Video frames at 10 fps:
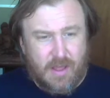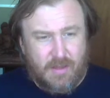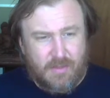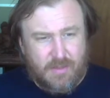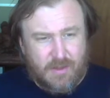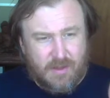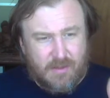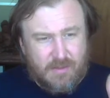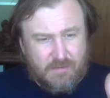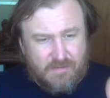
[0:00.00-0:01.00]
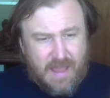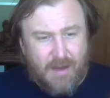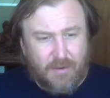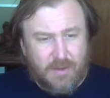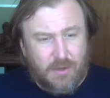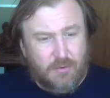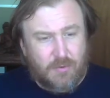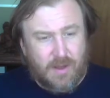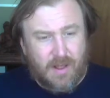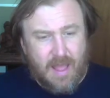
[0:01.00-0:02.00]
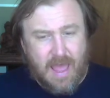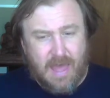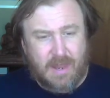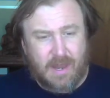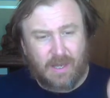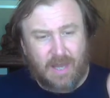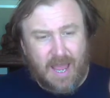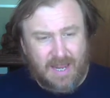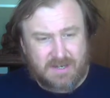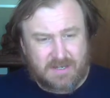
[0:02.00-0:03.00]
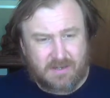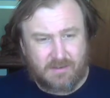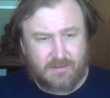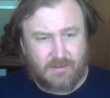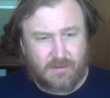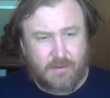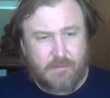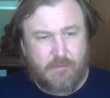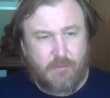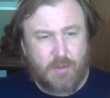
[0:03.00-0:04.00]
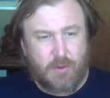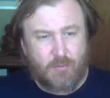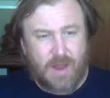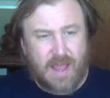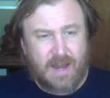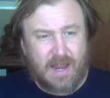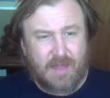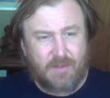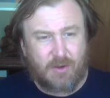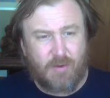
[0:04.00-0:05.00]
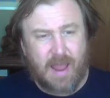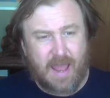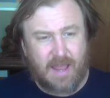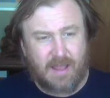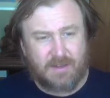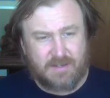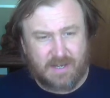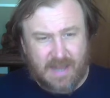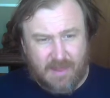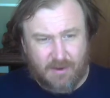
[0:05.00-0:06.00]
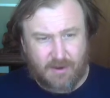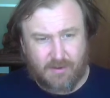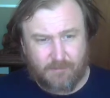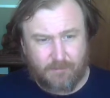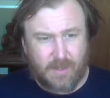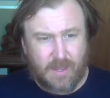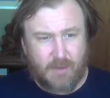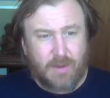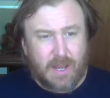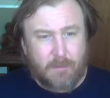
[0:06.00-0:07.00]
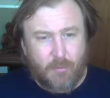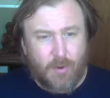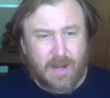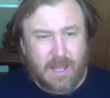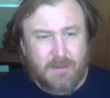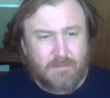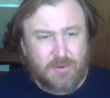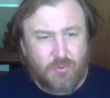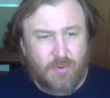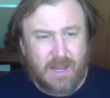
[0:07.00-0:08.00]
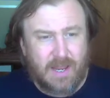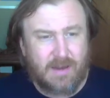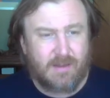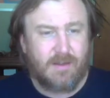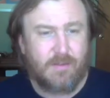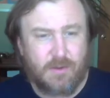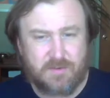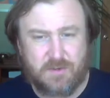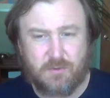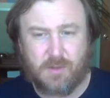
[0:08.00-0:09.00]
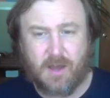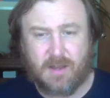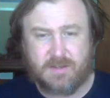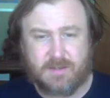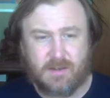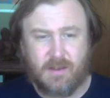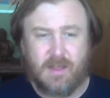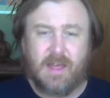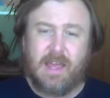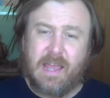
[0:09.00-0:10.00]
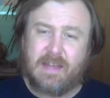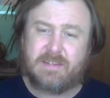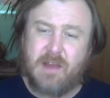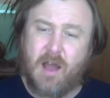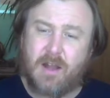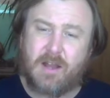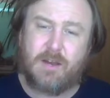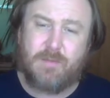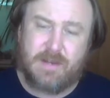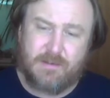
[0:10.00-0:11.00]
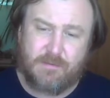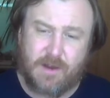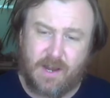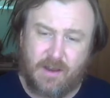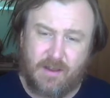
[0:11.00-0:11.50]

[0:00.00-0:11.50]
the value at light for the red and the gray together, we get a point in between those two lines, it's not going to be different